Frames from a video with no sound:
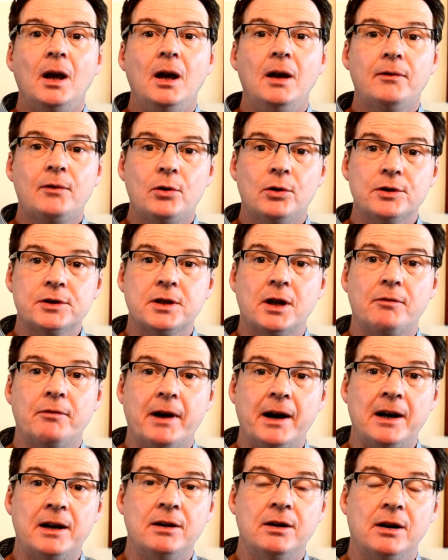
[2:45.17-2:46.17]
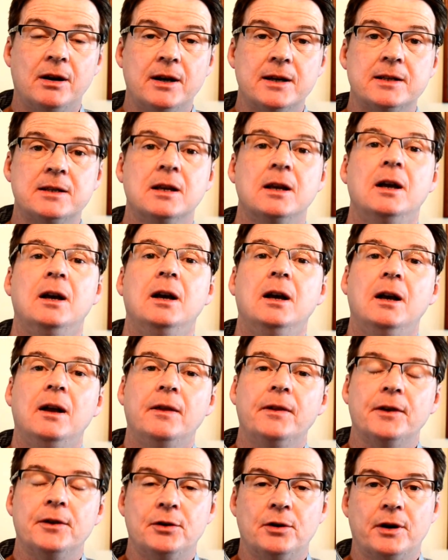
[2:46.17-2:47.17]
Of course, I recognise
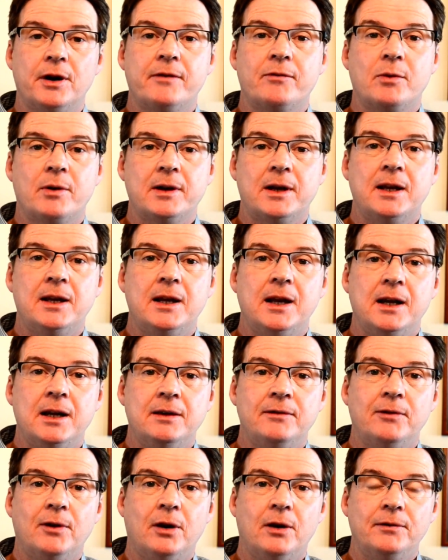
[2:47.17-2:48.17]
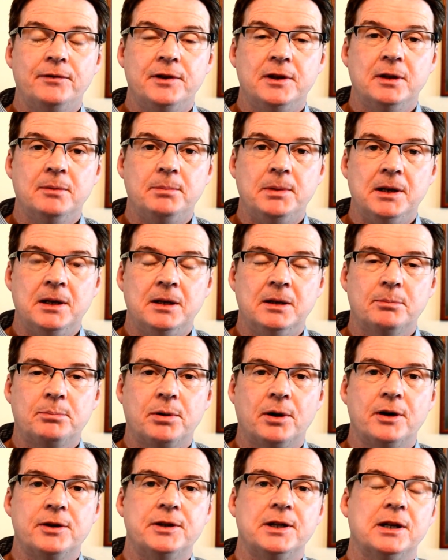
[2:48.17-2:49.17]
that not everyone can get involved in the bid and the
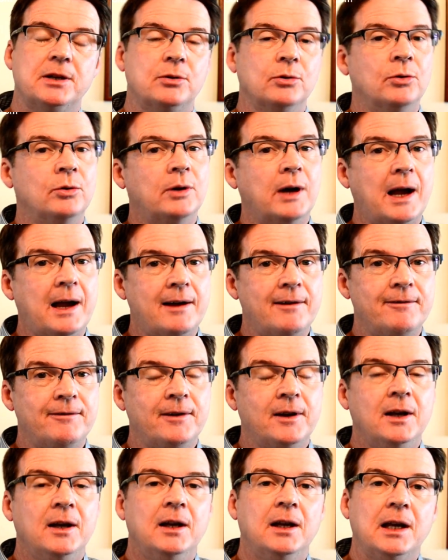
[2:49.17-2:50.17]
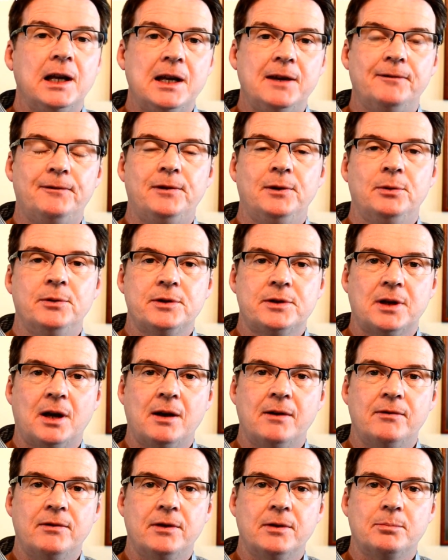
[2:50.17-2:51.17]
project or have influence
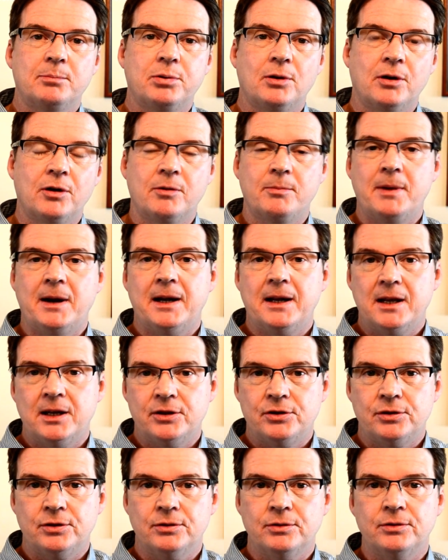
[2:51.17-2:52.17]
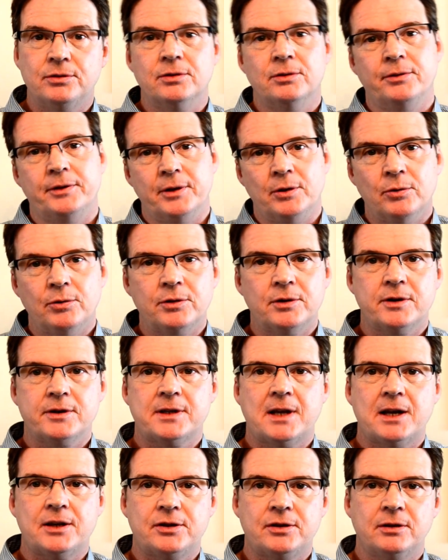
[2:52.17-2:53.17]
over the programmatic issues or the
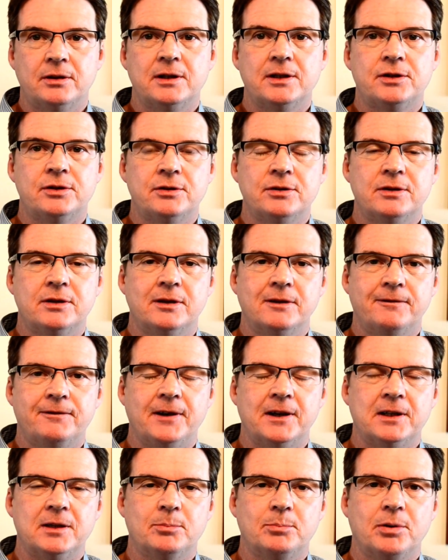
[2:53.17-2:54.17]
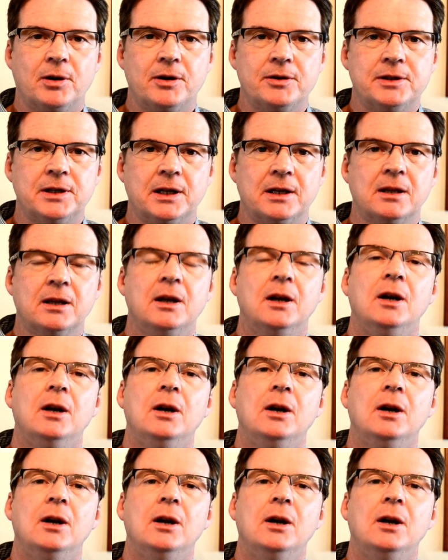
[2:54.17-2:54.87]
organisational issues that affect the project.